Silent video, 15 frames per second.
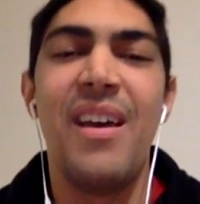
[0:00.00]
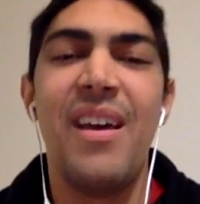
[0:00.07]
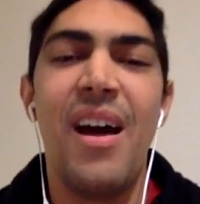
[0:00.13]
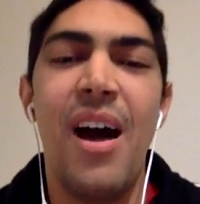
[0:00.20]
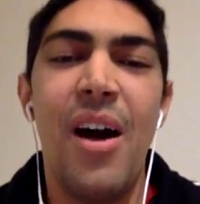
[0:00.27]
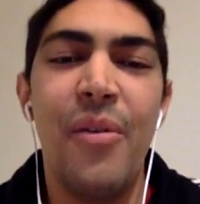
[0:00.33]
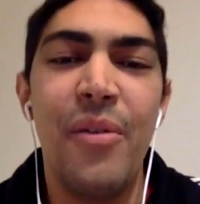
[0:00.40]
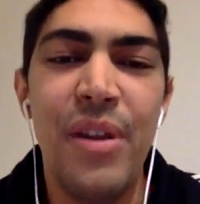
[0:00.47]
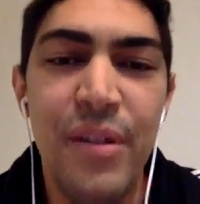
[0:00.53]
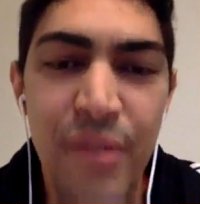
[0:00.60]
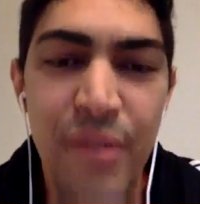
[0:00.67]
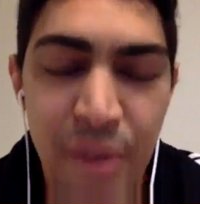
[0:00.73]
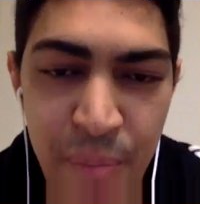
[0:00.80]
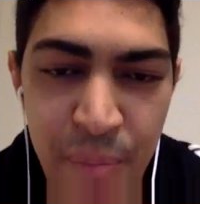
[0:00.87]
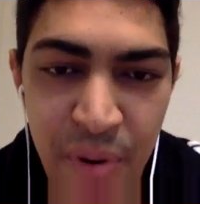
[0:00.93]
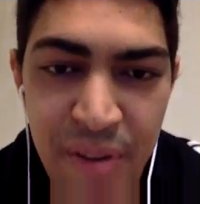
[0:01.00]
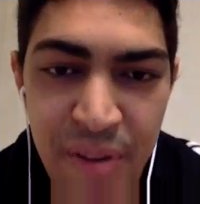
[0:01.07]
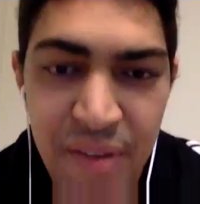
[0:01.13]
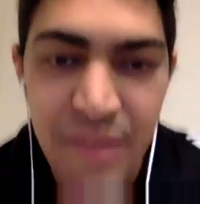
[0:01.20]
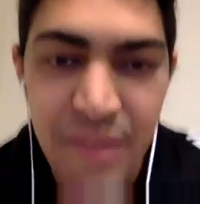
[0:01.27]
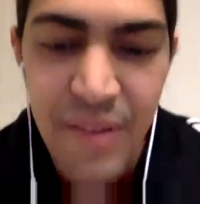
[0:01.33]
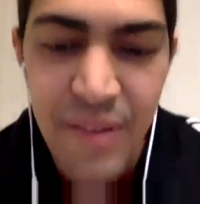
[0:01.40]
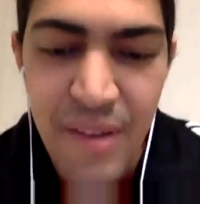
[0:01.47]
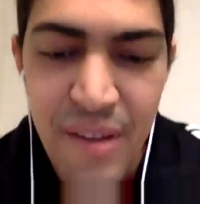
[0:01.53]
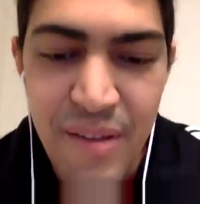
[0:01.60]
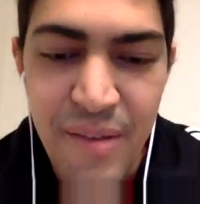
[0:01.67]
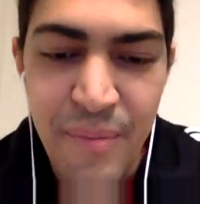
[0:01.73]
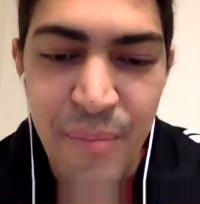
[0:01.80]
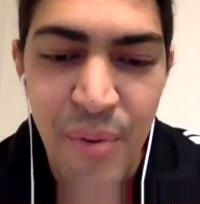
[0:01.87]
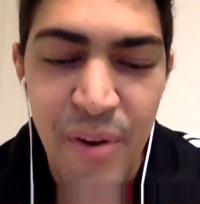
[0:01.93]
Always your presence is
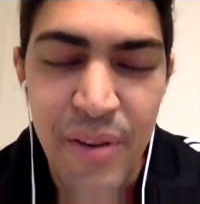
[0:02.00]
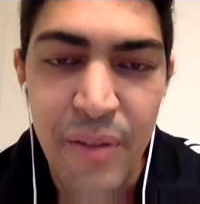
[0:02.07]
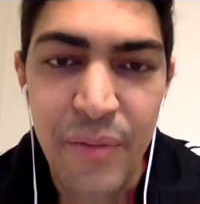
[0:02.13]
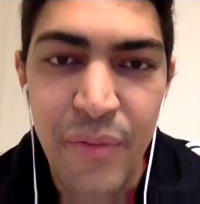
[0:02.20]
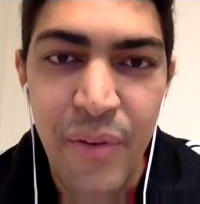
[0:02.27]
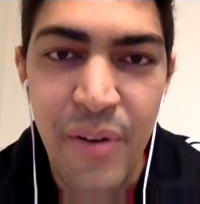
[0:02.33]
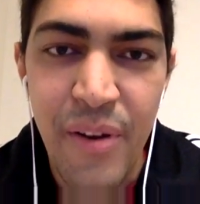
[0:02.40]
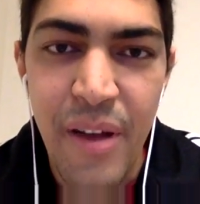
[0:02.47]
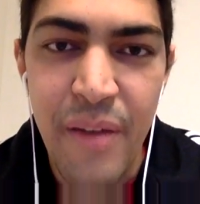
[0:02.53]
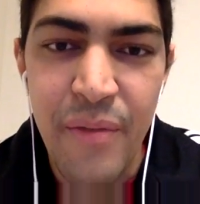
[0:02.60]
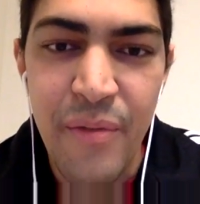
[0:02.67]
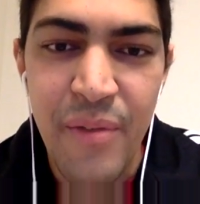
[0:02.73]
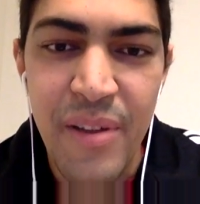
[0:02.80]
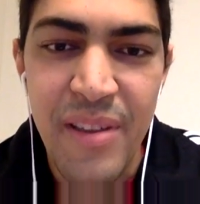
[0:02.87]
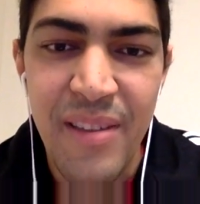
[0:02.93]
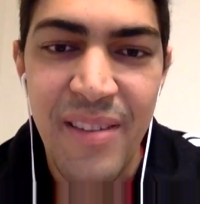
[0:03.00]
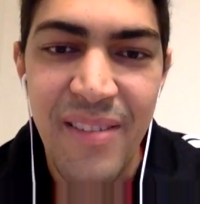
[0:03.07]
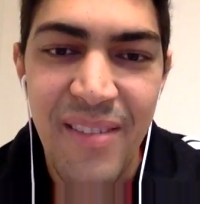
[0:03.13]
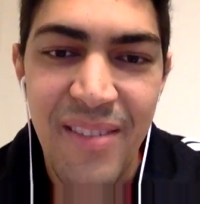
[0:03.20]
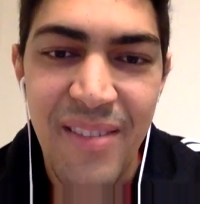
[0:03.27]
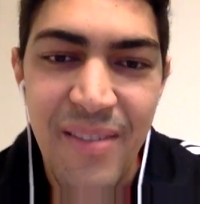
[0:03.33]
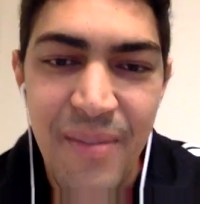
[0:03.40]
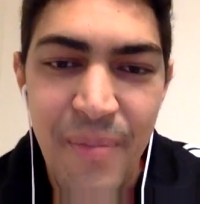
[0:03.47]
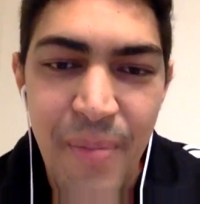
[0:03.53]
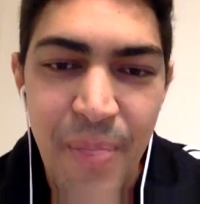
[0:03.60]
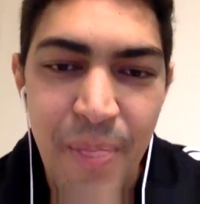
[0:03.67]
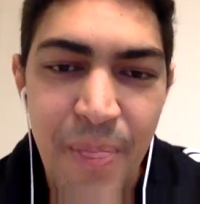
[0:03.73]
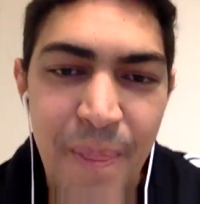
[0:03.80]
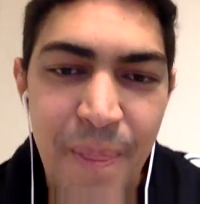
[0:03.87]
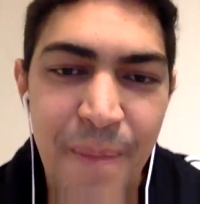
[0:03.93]
important for everyone.
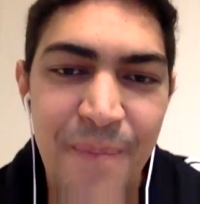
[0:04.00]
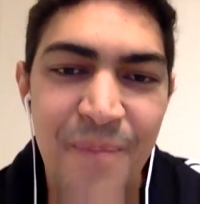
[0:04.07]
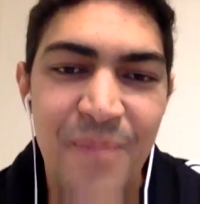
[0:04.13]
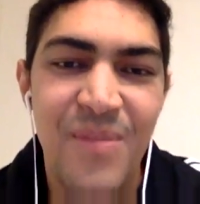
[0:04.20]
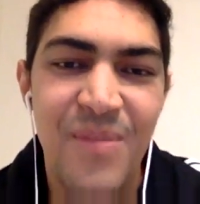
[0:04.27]
Uh, hey, it's